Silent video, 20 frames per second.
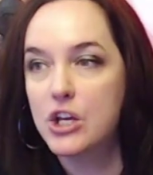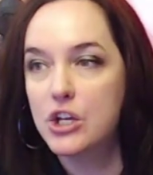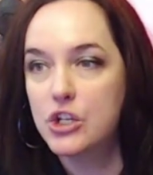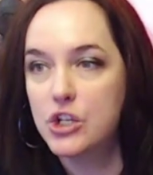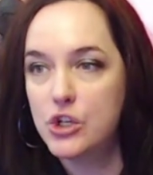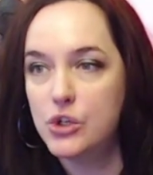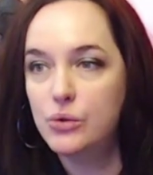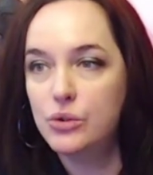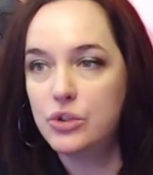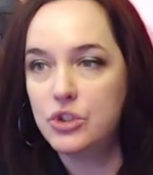
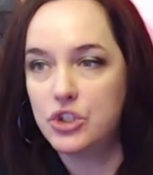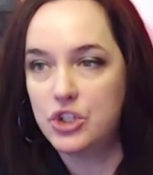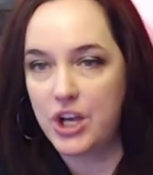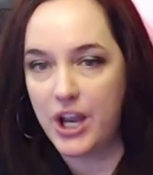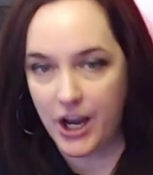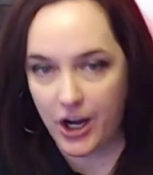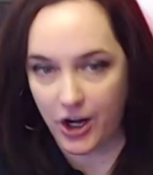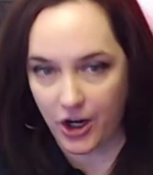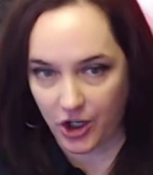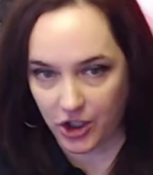you
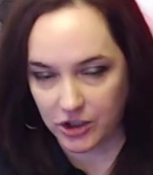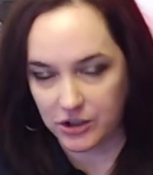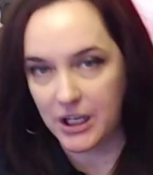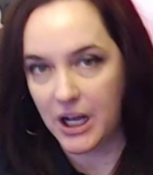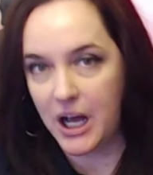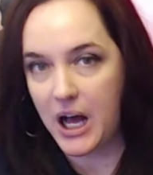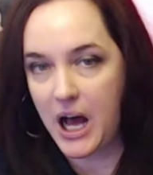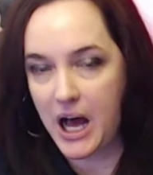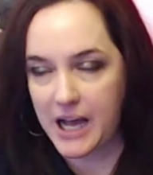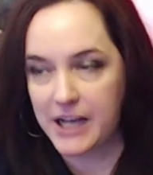share
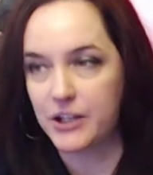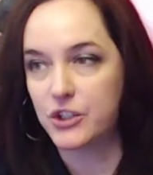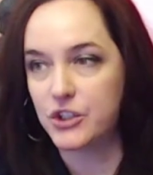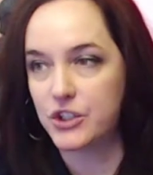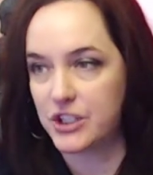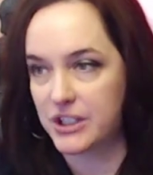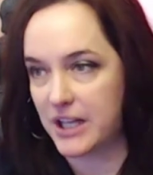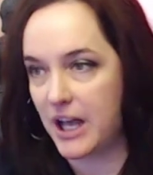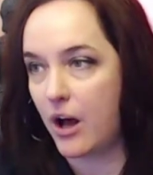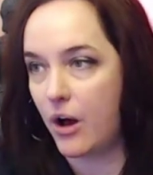a higher
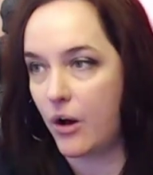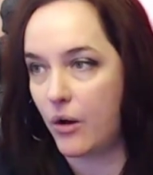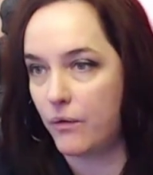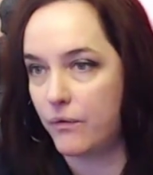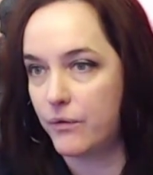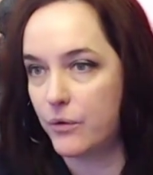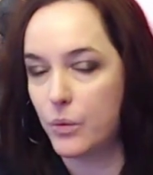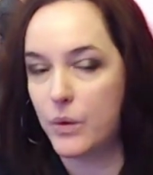self